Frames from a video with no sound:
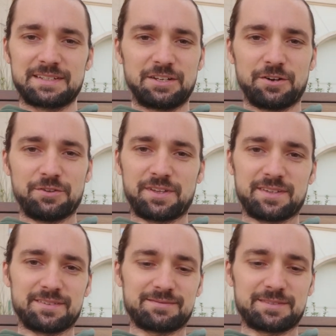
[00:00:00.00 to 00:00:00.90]

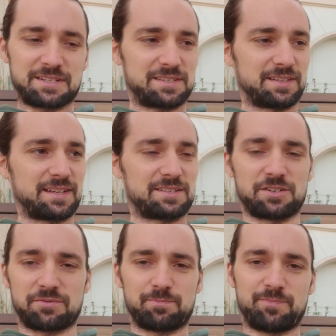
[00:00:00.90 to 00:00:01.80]
this thing that's in
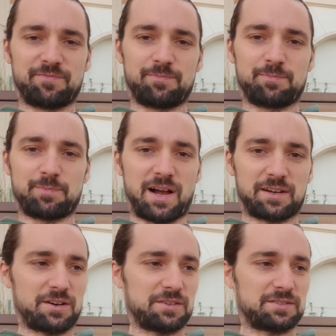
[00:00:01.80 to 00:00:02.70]
your
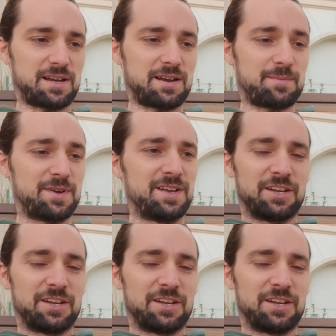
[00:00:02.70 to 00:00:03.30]
pocket all the time.